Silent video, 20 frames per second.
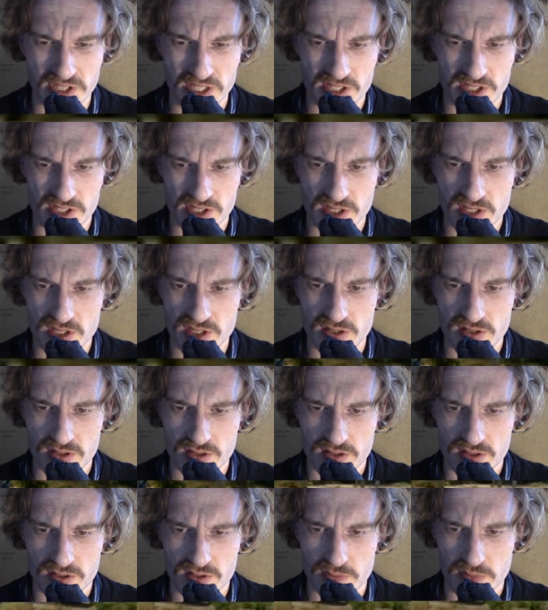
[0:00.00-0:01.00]
years ago,
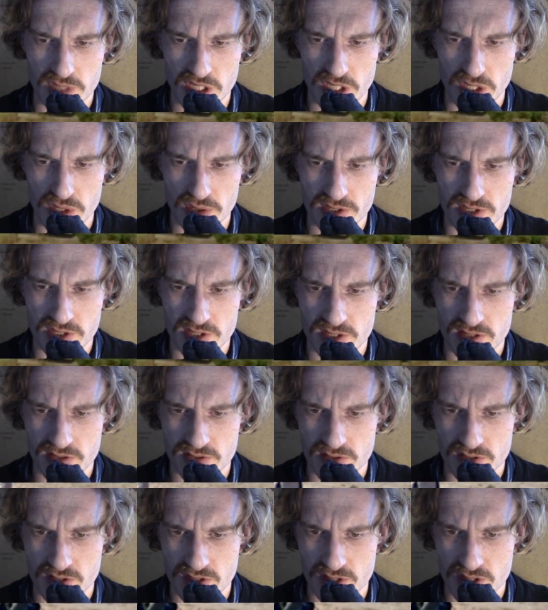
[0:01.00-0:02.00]
but it looks
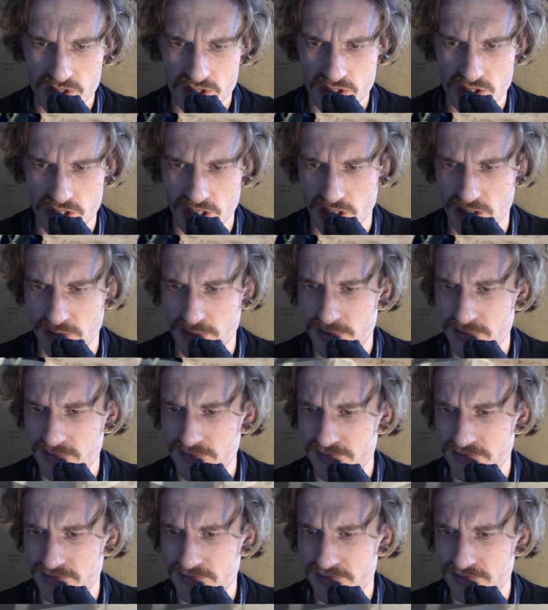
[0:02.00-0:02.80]
sharp.